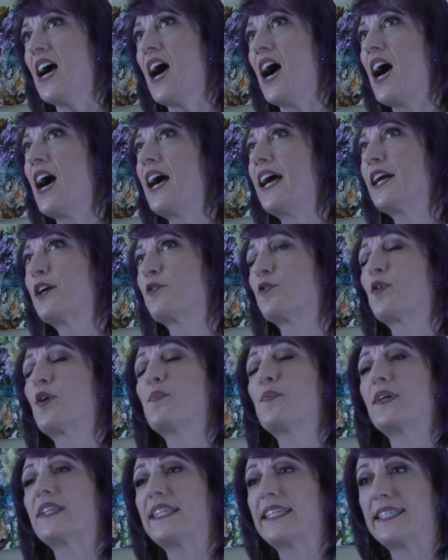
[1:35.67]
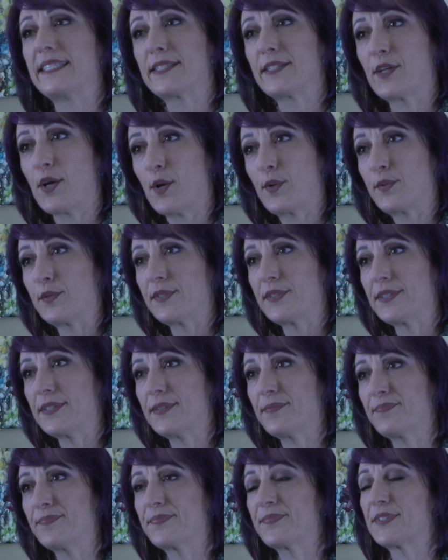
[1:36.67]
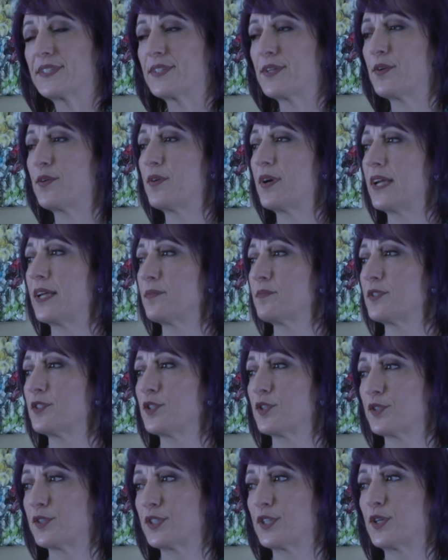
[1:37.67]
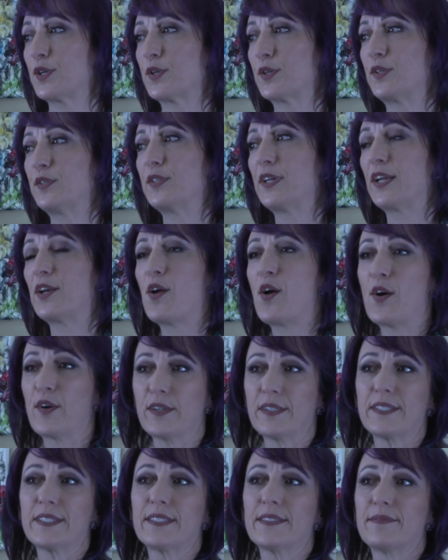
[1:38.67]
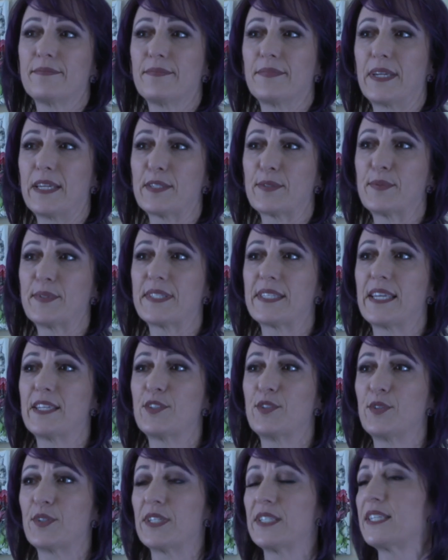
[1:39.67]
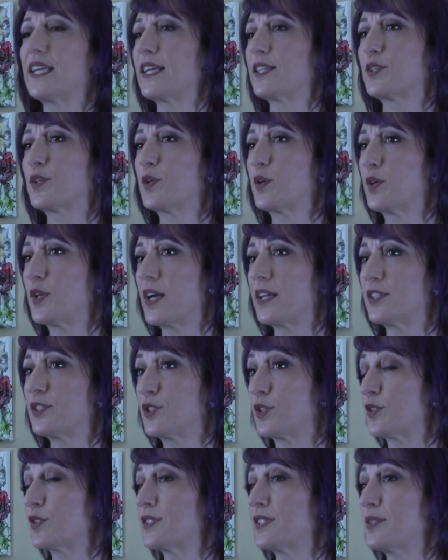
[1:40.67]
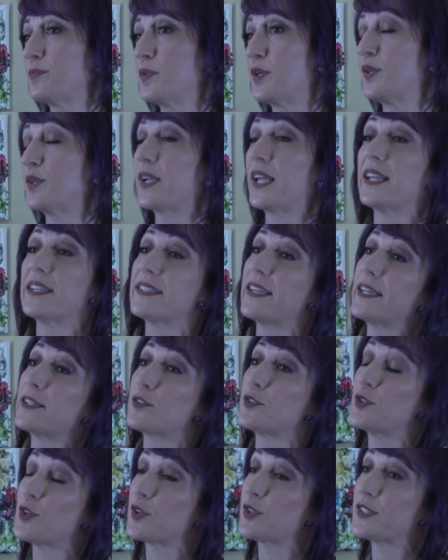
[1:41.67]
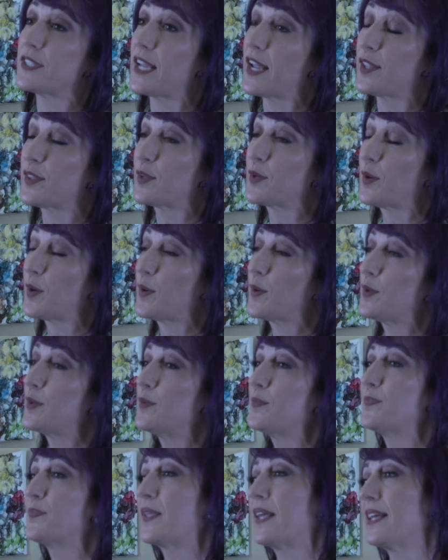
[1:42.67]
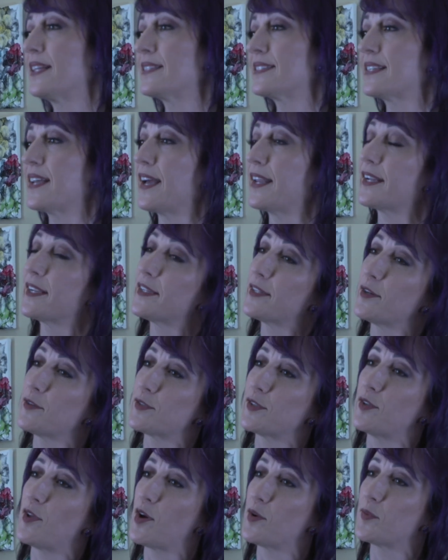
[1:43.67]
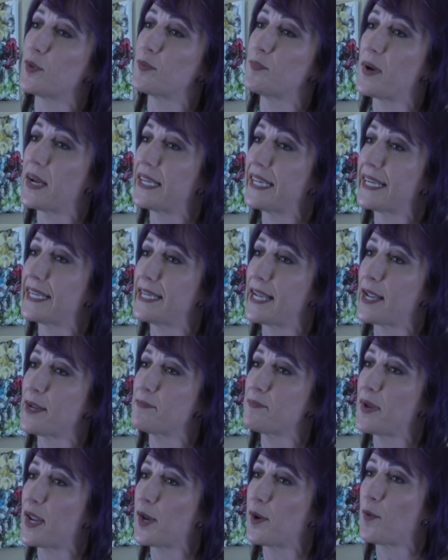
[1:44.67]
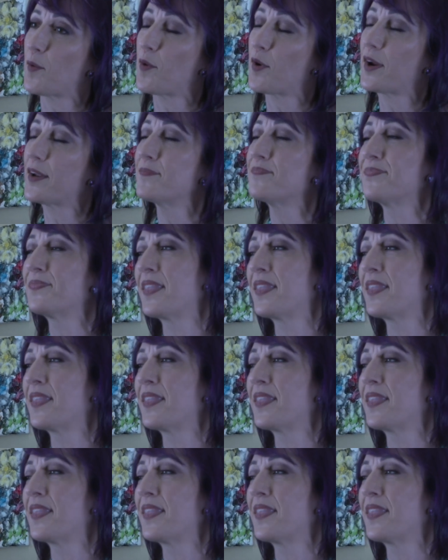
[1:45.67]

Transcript: I grew up on the East Coast, so I am a Jersey girl at heart. My husband says you can take the girl out of Jersey, but you can't take the Jersey out of the girl. Hence, kind of goes along with my nickname, Pandora.